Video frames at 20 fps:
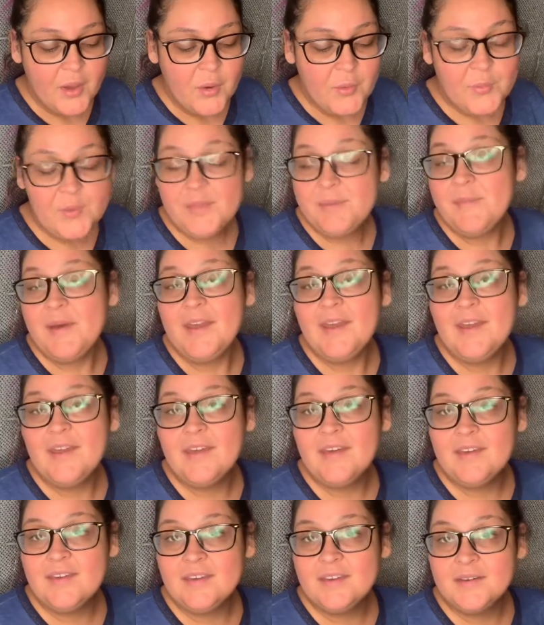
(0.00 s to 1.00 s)

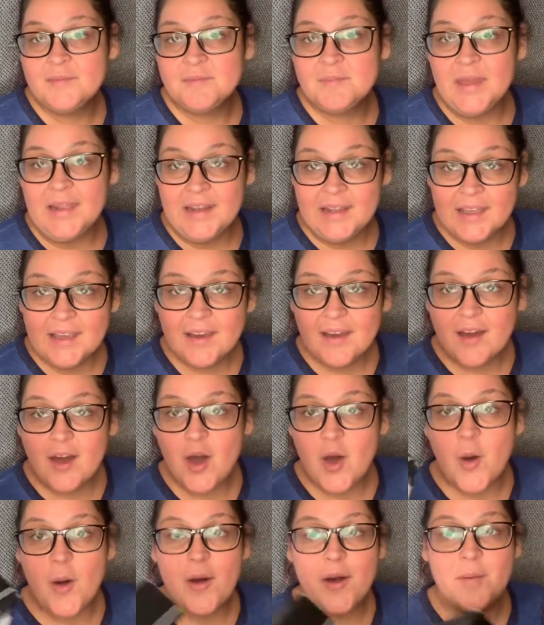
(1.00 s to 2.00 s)
link.
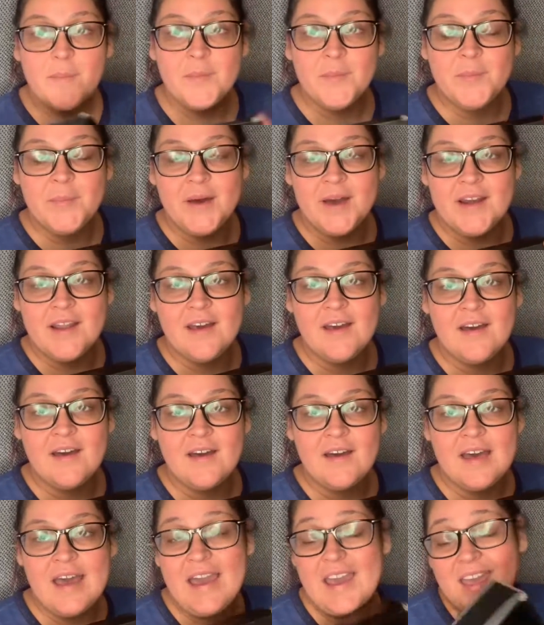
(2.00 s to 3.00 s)
But
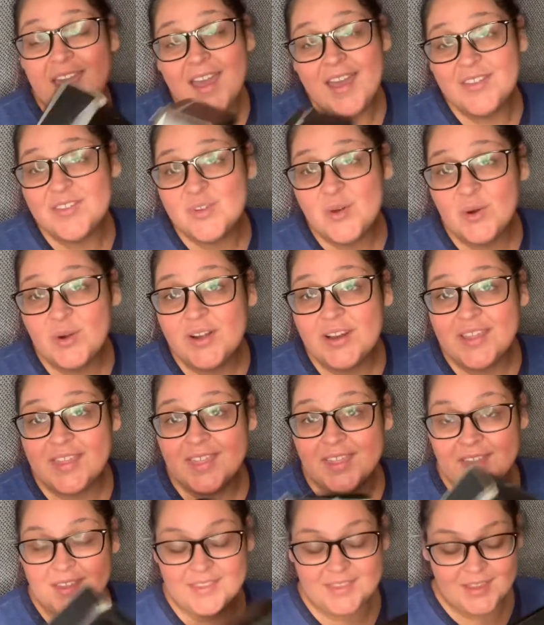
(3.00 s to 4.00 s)
I totally
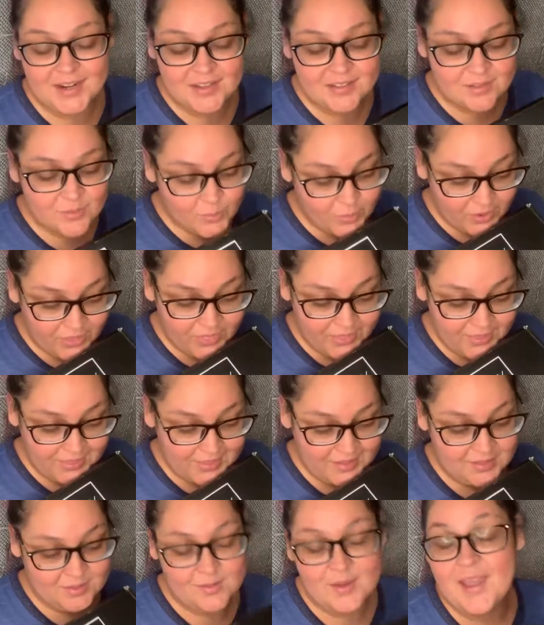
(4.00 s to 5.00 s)
think that it's worth it.
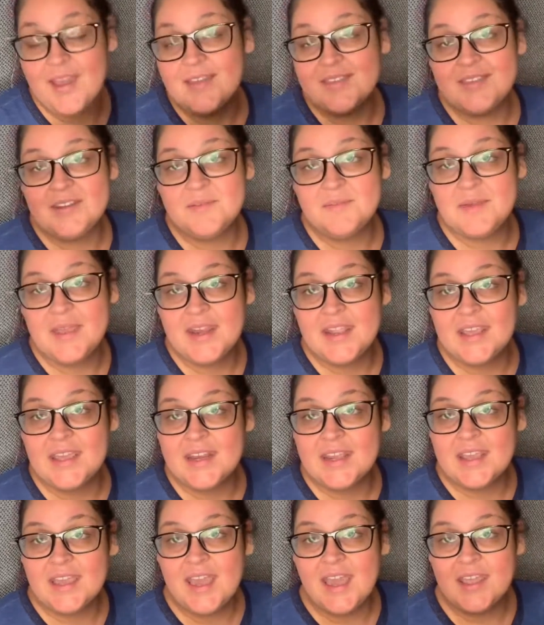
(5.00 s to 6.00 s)
That's why I ended up getting it
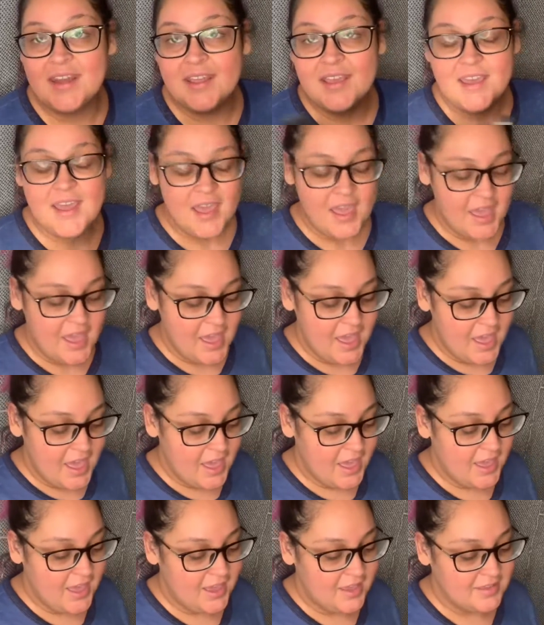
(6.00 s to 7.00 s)
again.
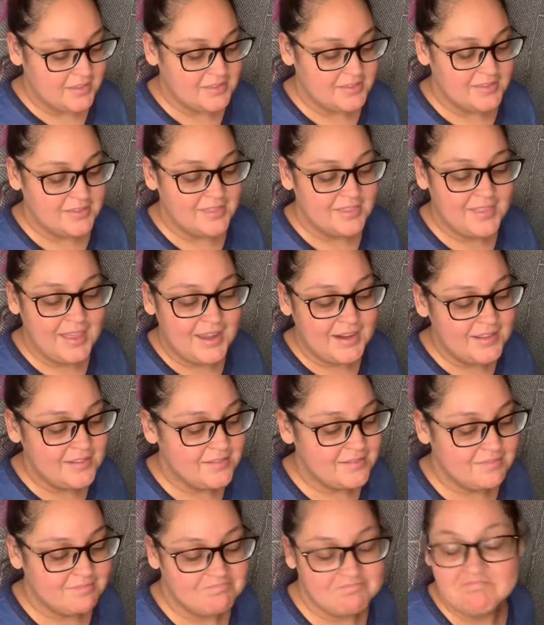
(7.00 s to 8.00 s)
And that is
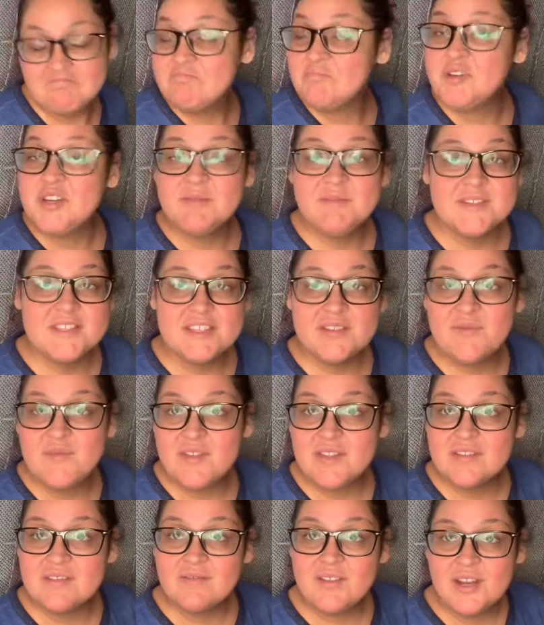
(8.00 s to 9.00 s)
pretty much it for
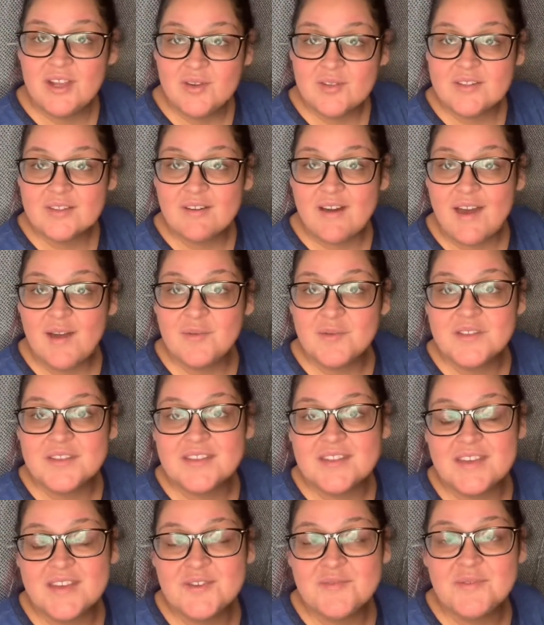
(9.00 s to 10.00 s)
this video. So I will
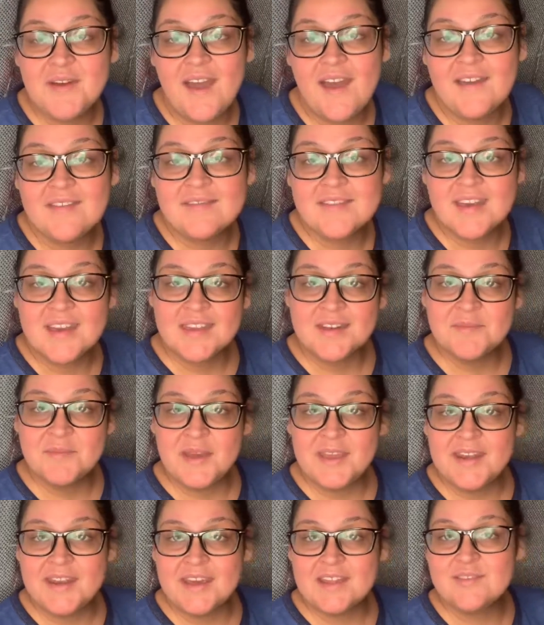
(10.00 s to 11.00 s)
see you guys in
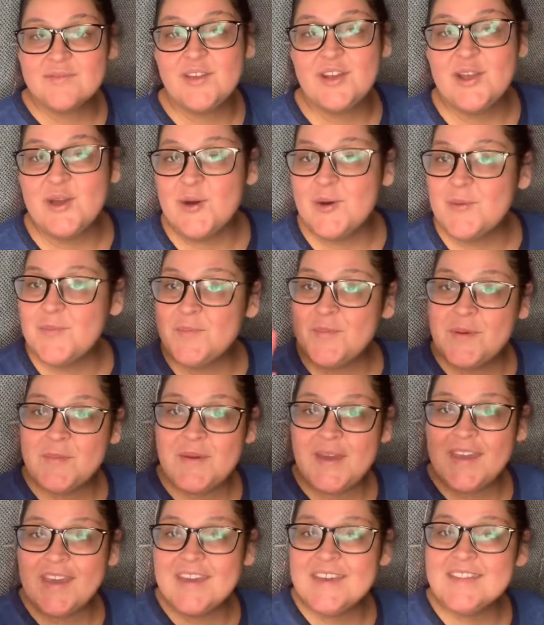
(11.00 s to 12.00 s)
my next video. Bye
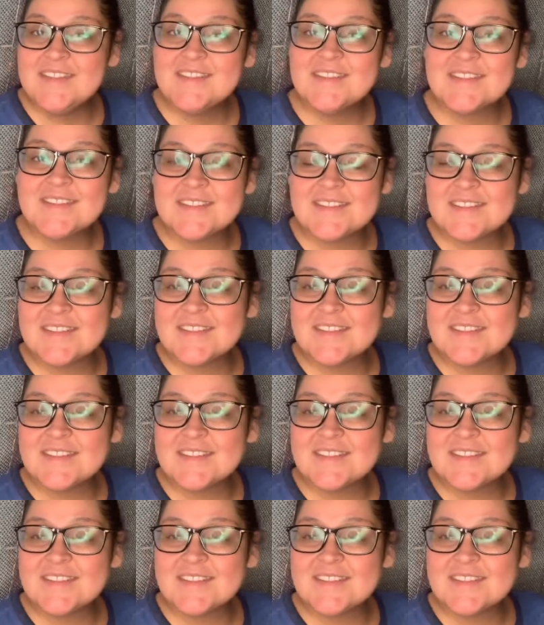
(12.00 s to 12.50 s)
bye, guys.